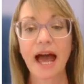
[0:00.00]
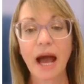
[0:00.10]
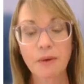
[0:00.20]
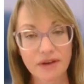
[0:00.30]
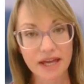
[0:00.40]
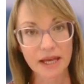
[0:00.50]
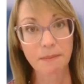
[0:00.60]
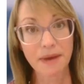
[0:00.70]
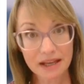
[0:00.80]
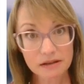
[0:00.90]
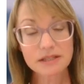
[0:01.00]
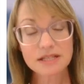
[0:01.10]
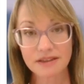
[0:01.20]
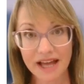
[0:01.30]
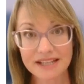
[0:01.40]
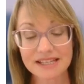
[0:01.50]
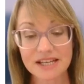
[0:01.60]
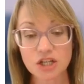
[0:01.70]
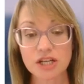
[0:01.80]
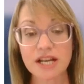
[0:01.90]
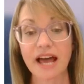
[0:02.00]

However, he appealed that decision,